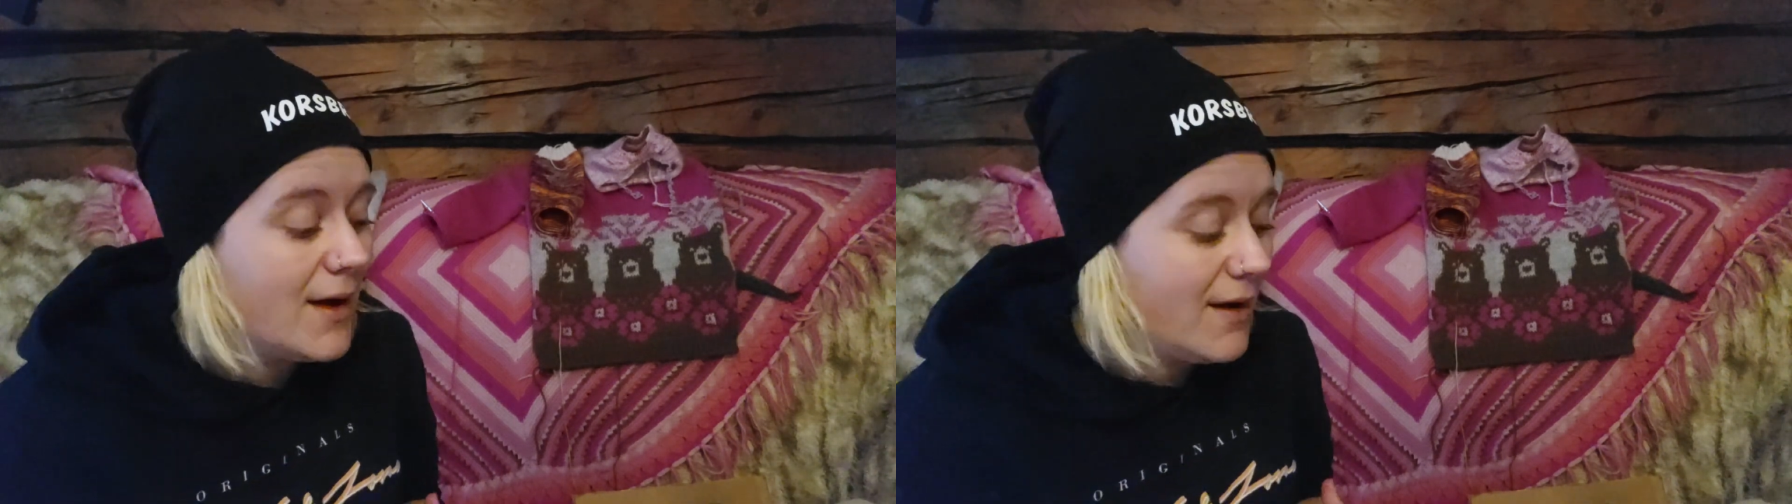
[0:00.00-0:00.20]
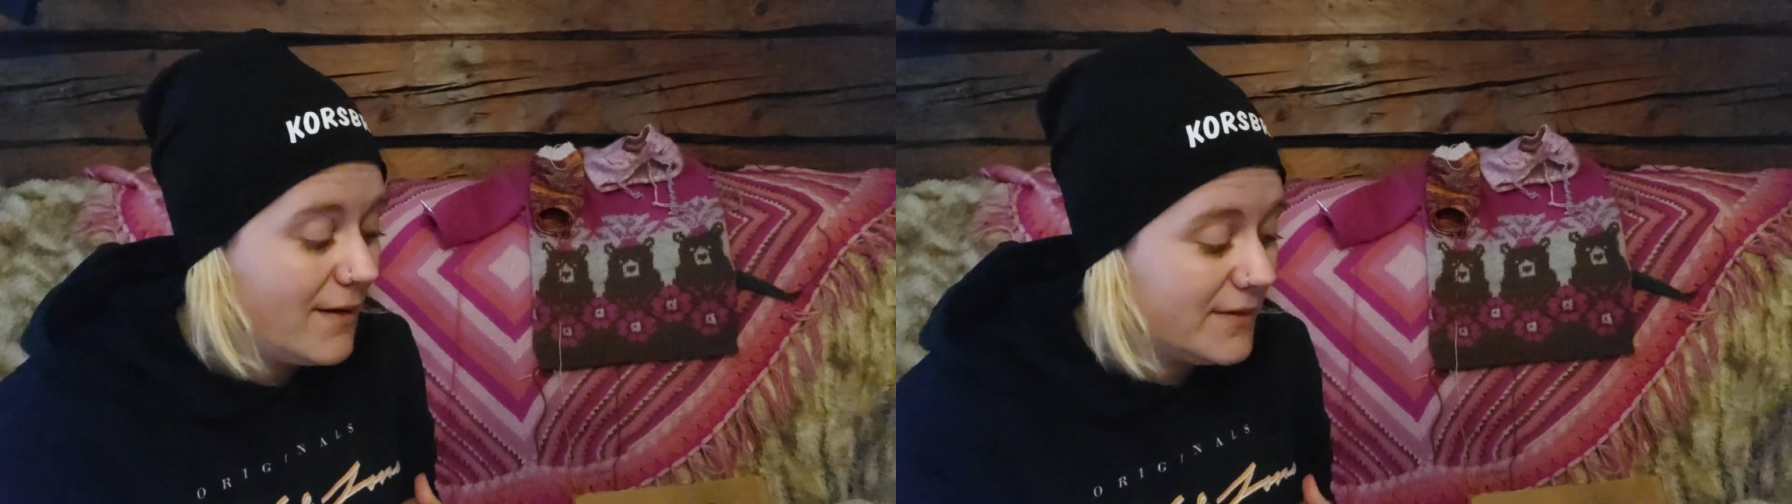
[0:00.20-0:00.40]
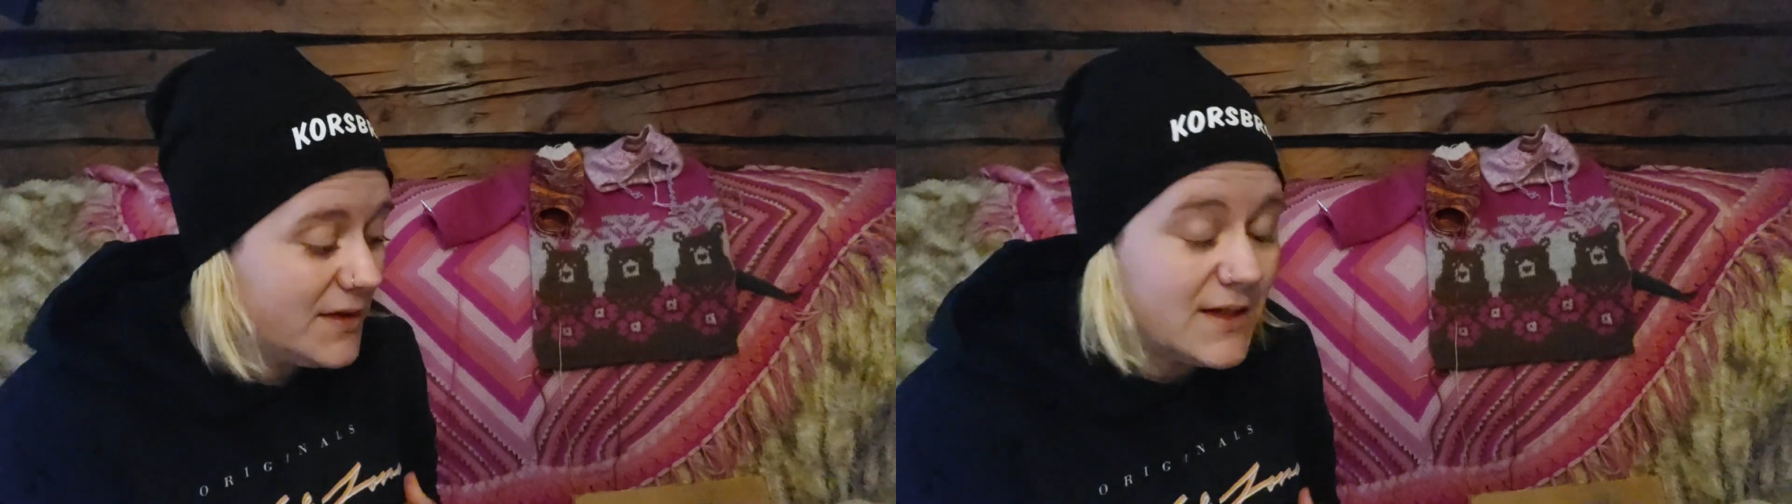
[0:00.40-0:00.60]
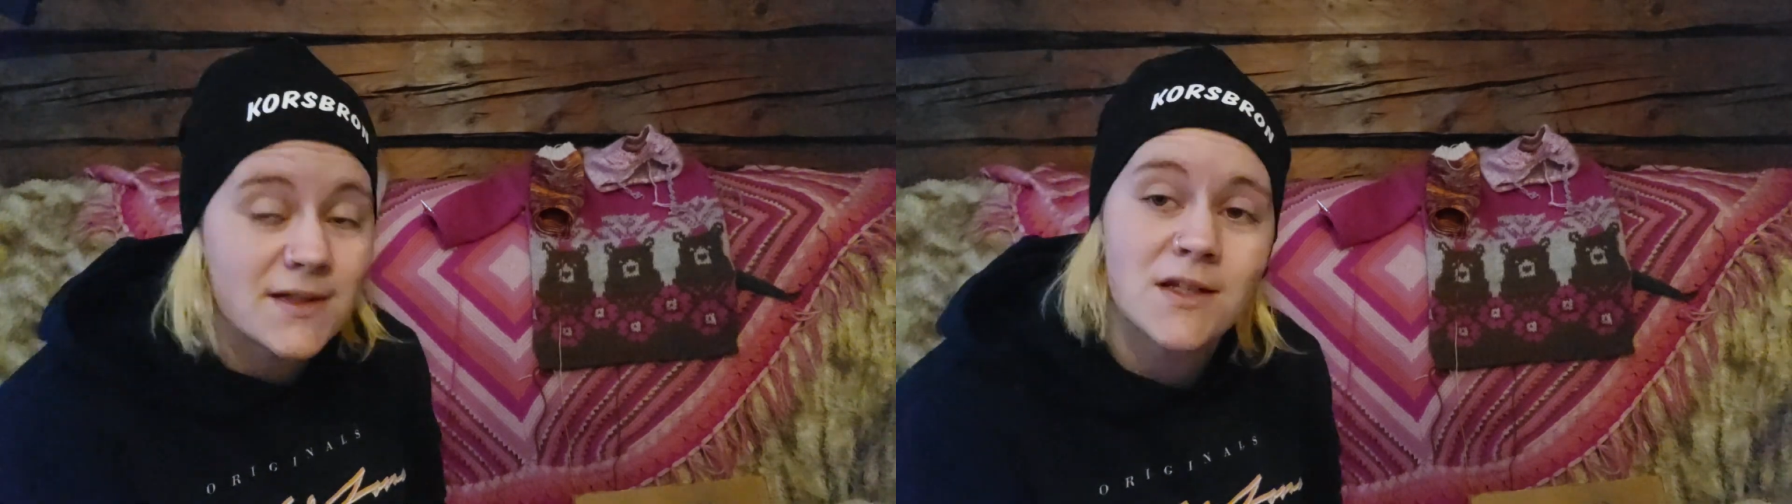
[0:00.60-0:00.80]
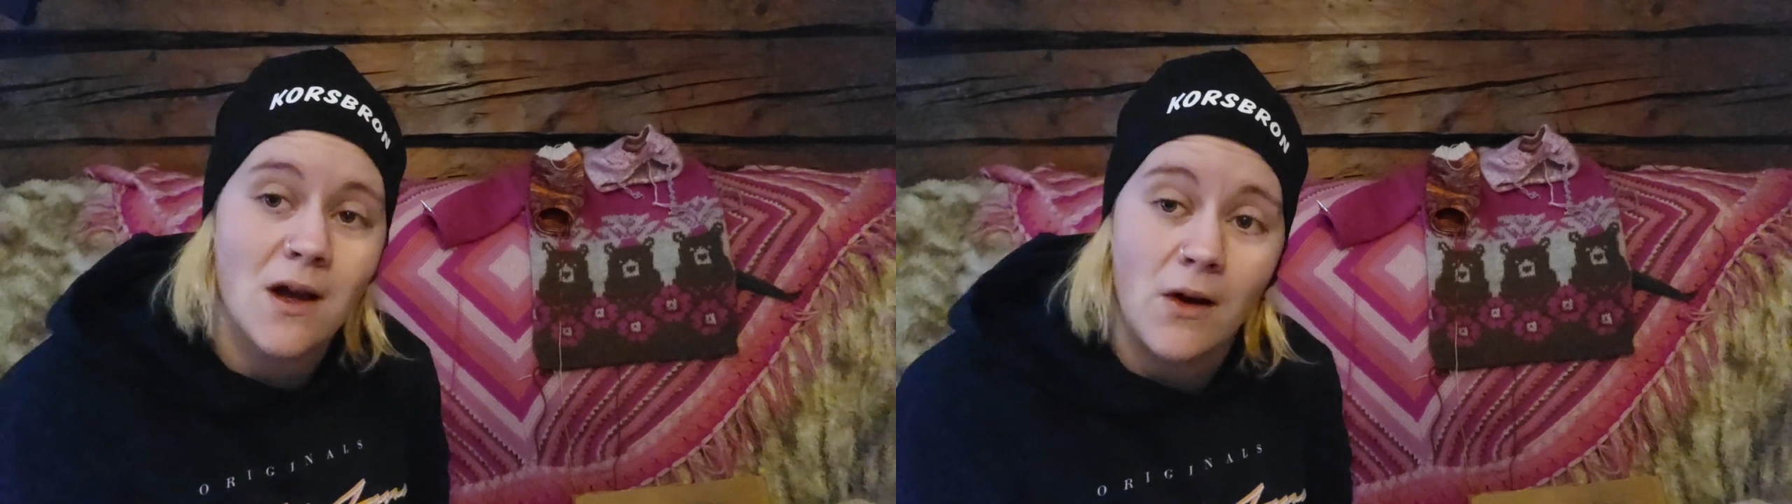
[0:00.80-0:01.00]
And
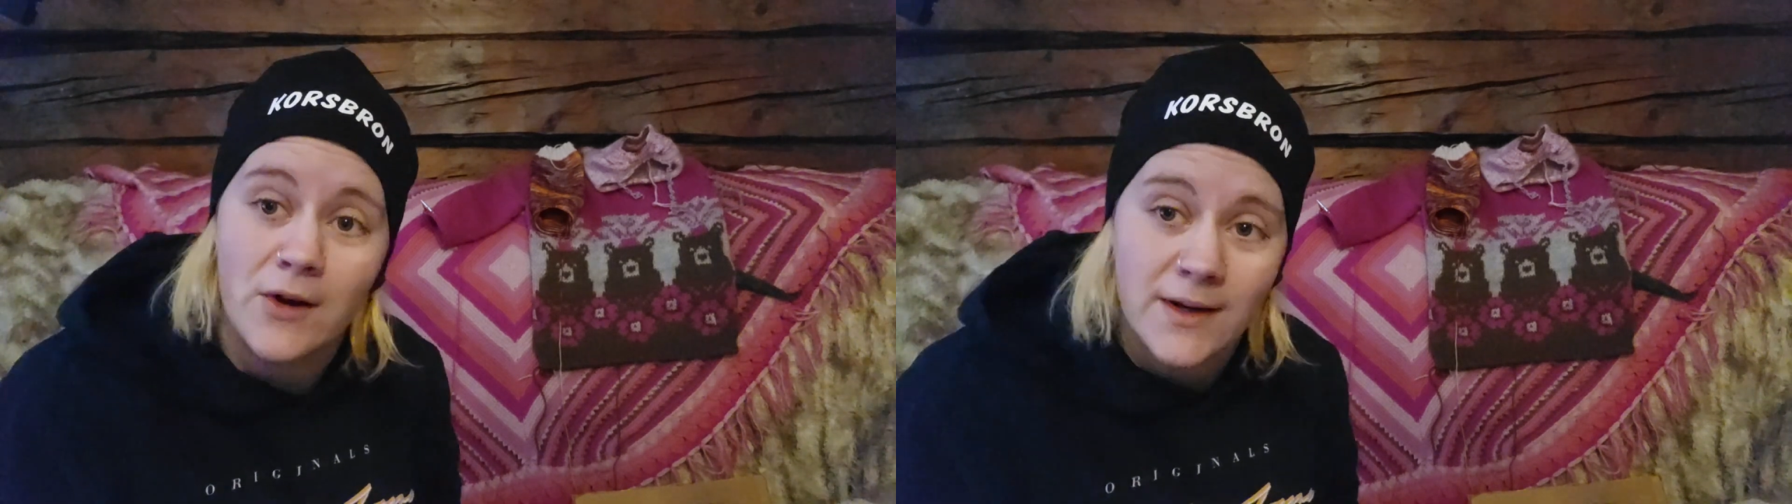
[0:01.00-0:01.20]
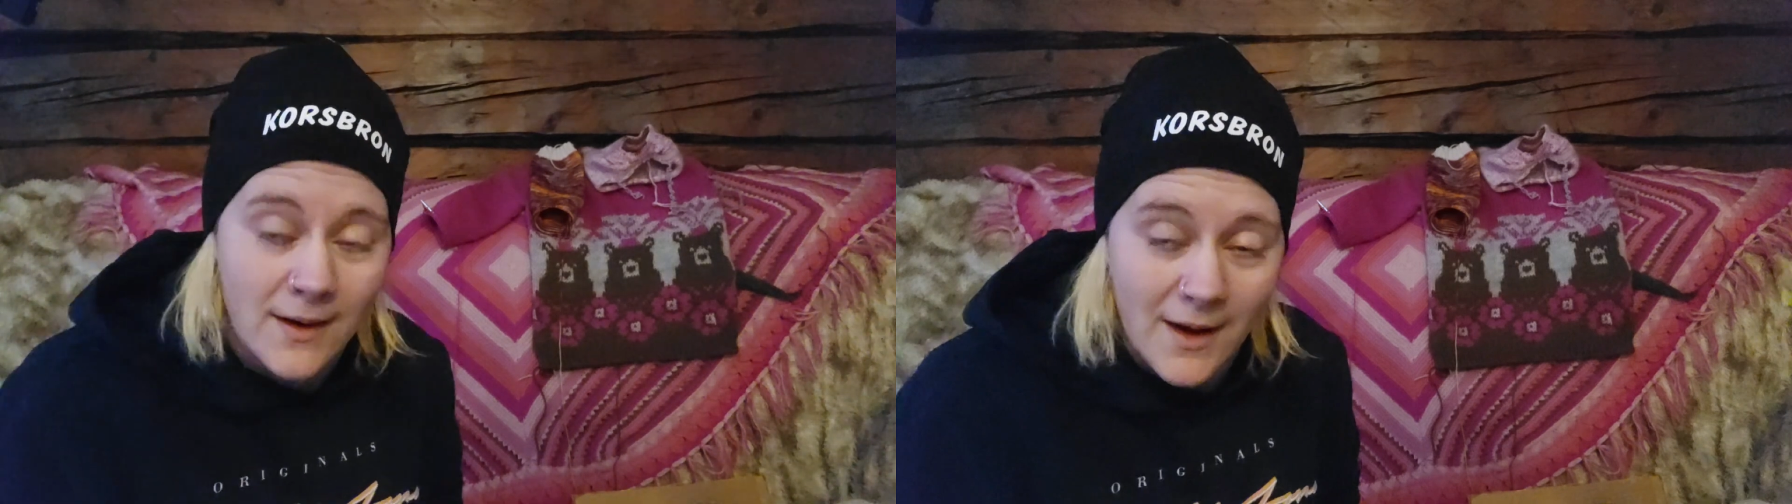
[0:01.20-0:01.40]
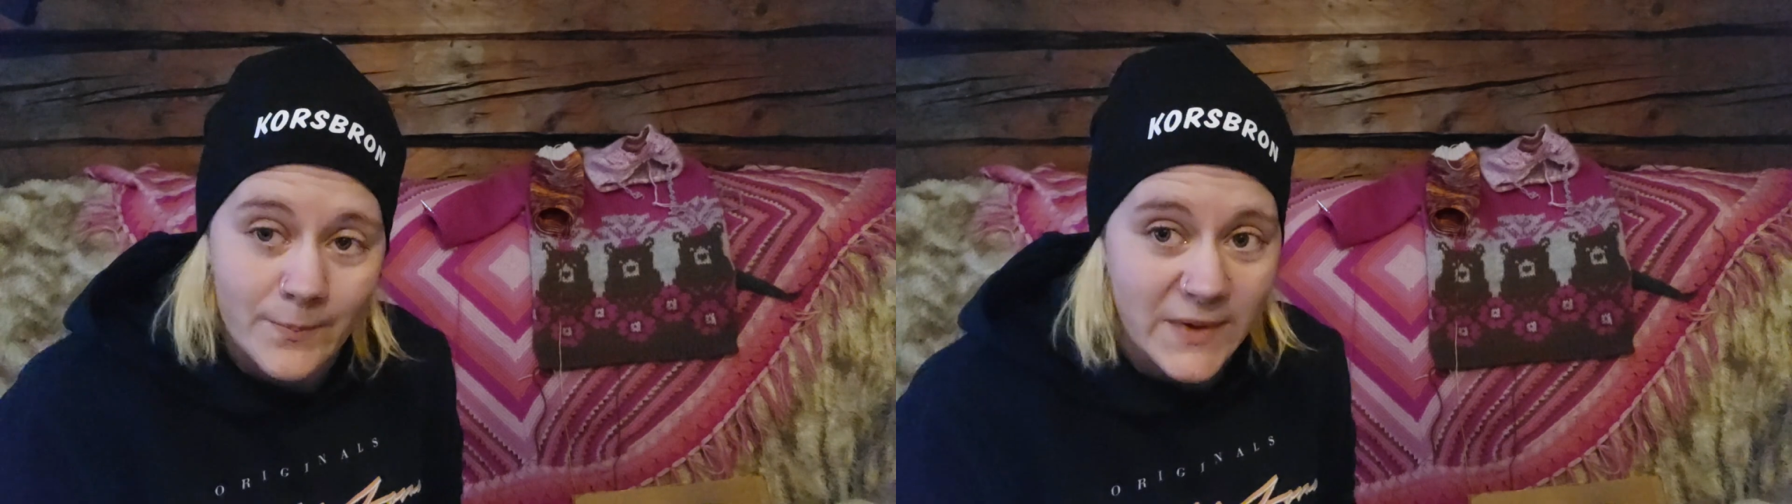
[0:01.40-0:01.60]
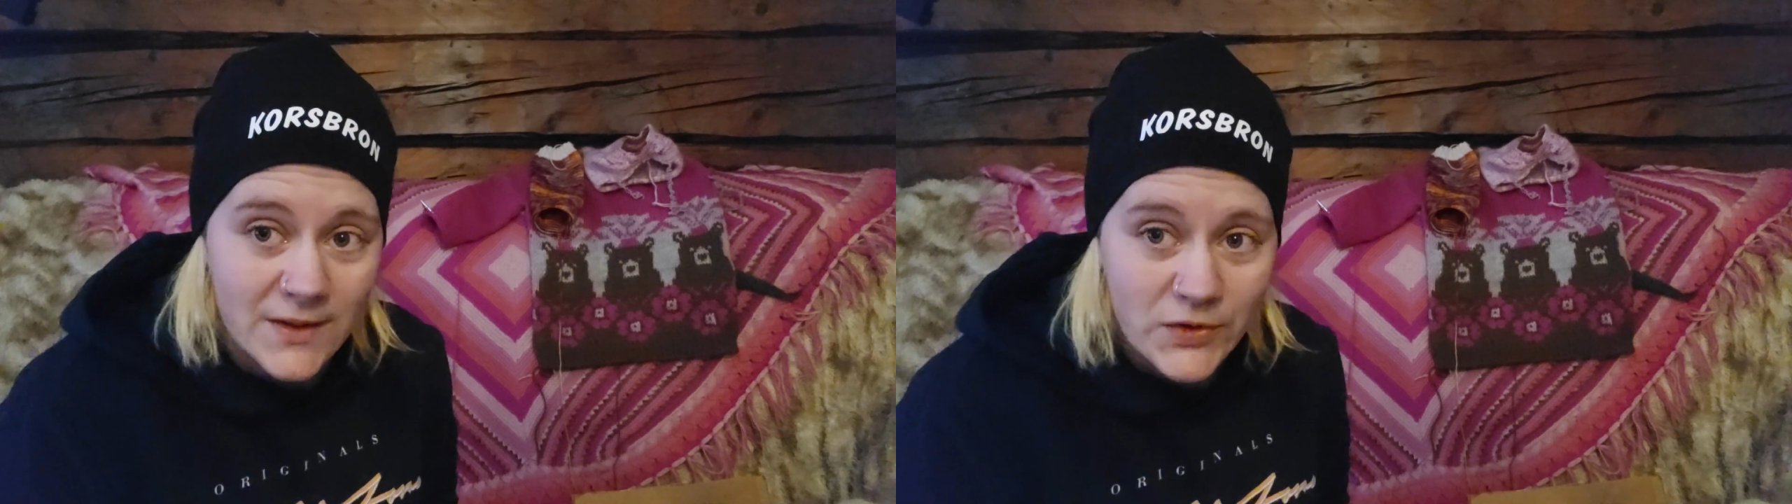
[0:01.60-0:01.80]
this yarn had been